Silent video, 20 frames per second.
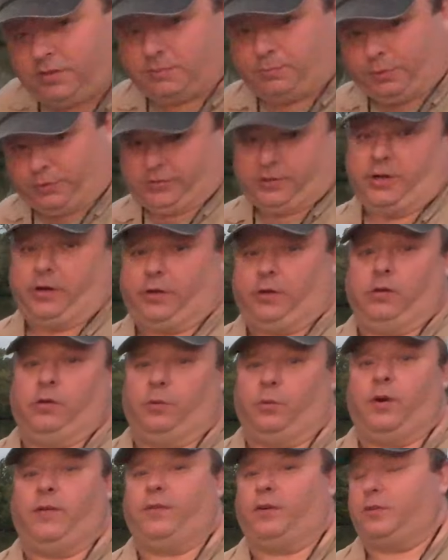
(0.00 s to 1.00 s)
particular
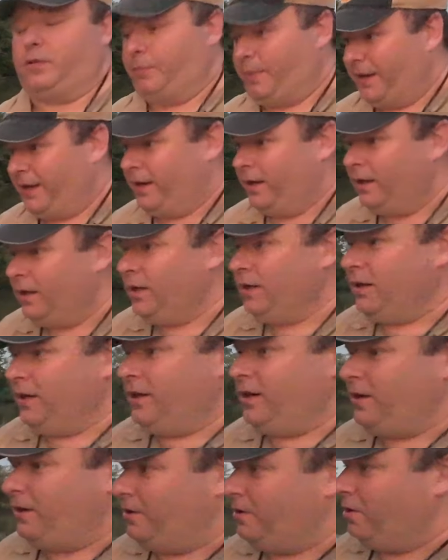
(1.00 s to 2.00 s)
river to be,
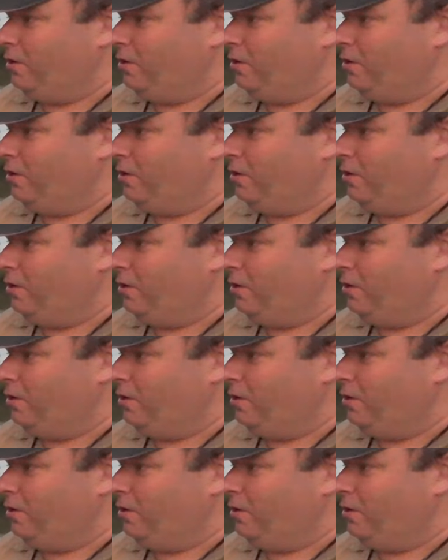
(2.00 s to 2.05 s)
you